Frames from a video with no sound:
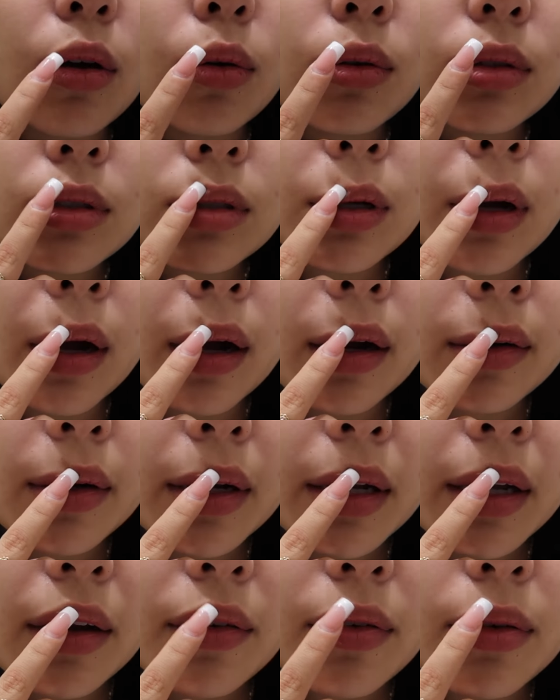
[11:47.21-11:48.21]
old scar
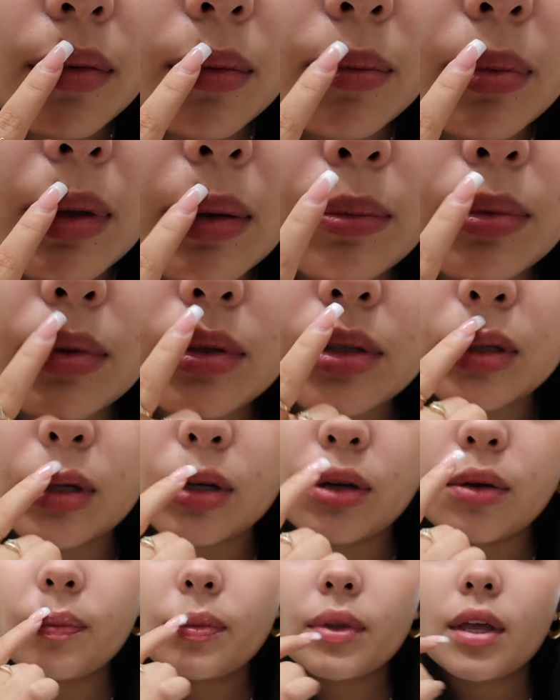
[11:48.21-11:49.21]
right here from a pimple
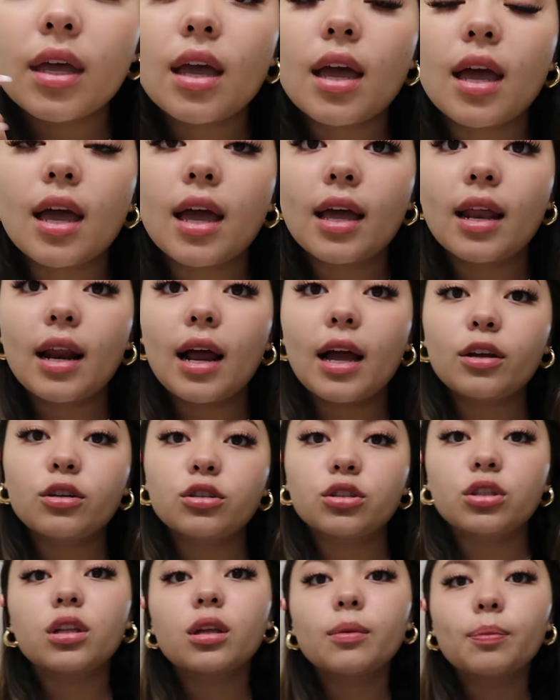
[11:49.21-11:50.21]
too and i
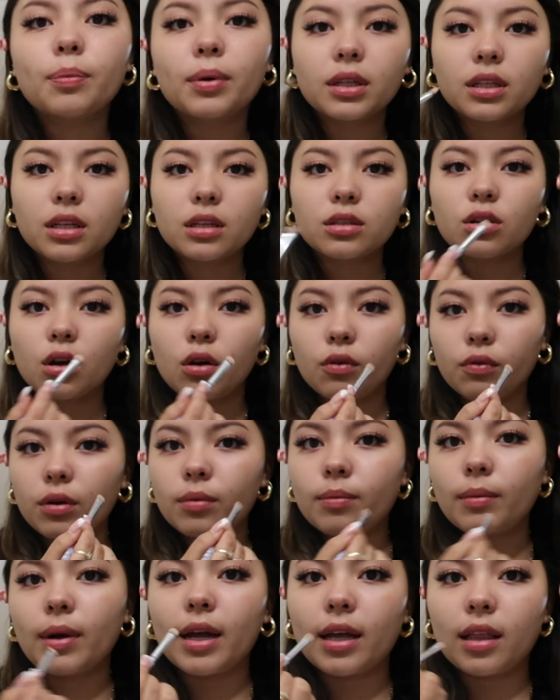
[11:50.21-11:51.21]
usually put this over
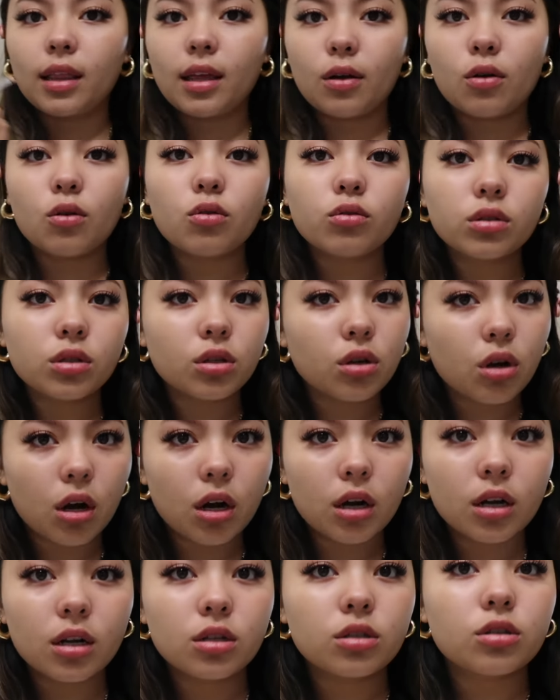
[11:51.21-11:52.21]
my like old
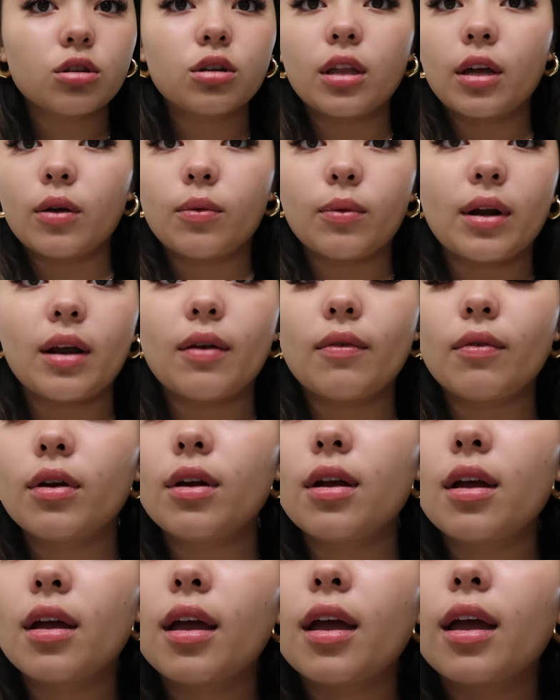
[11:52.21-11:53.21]
scars or like
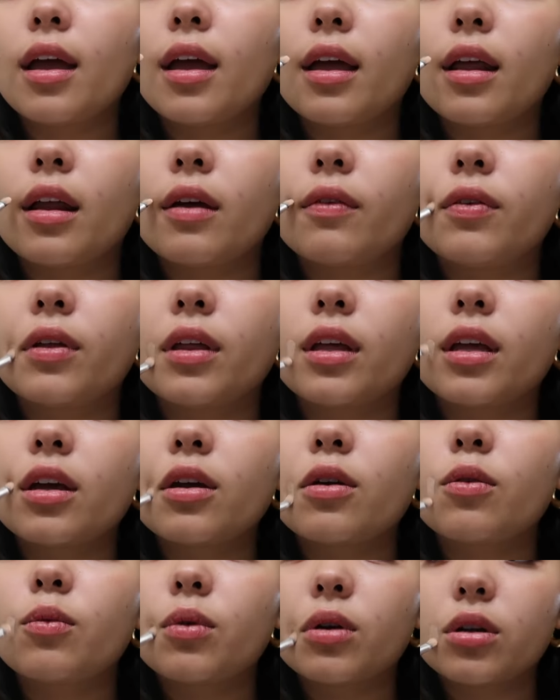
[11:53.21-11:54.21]
whatever and i feel like
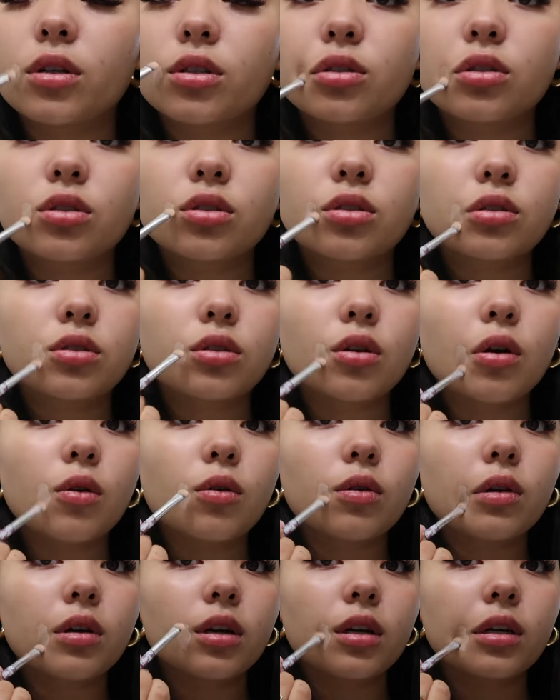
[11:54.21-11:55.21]
it works
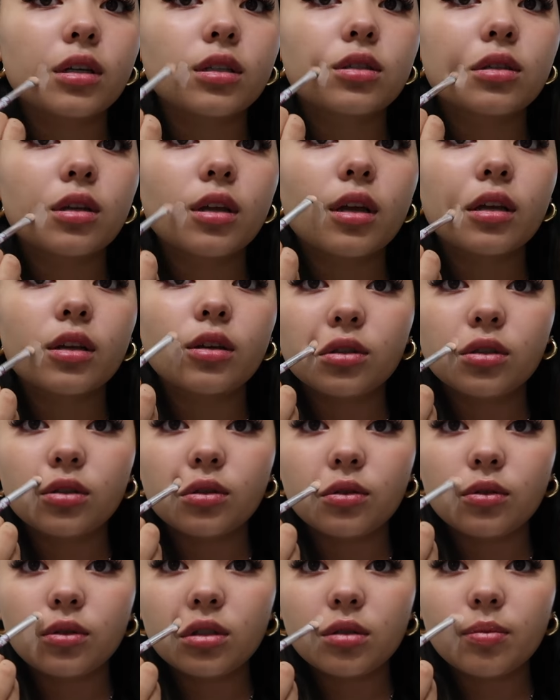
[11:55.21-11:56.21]
so good so like
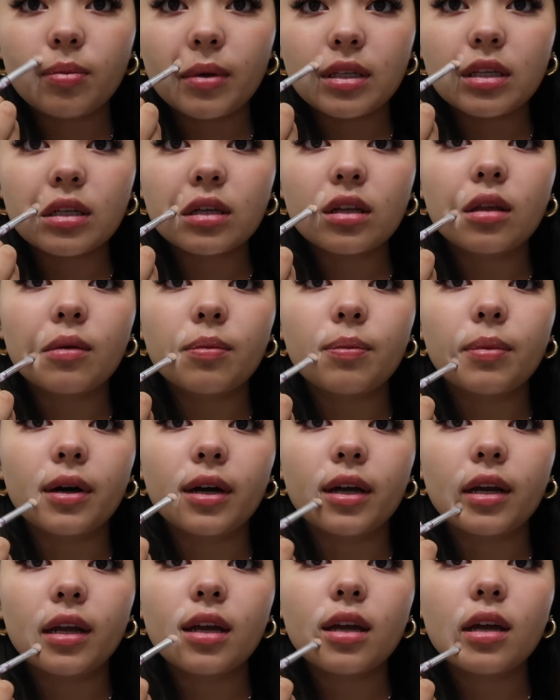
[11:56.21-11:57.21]
you just basically
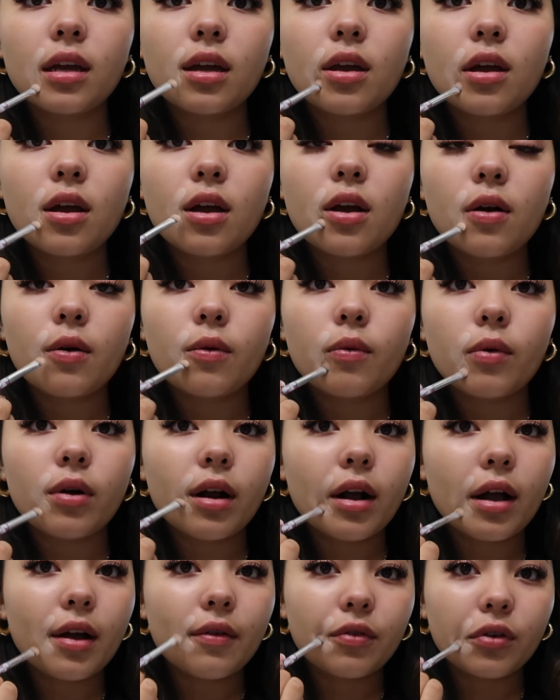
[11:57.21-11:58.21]
put it
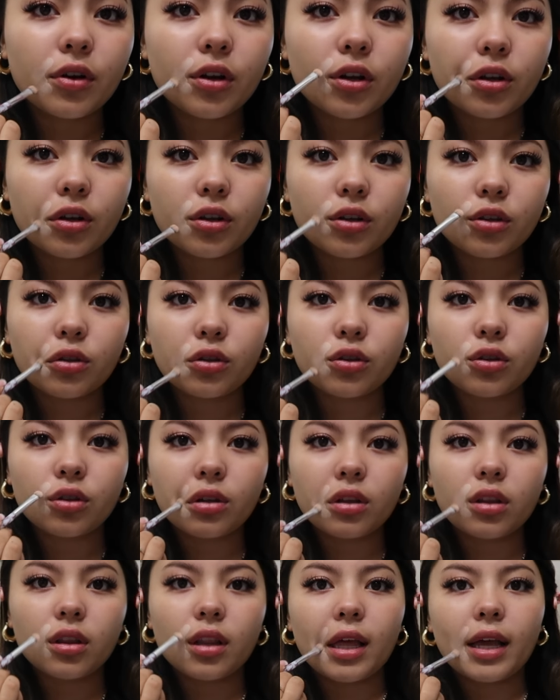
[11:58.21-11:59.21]
wherever
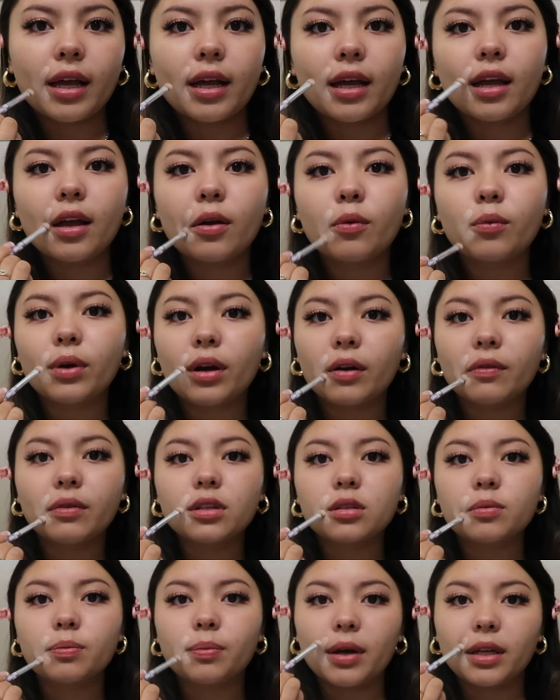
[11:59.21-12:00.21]
like in whatever
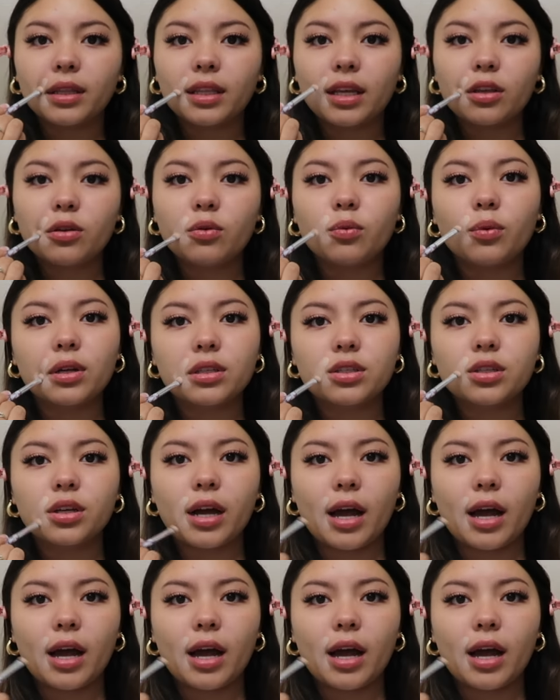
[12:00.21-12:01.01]
spot that you want to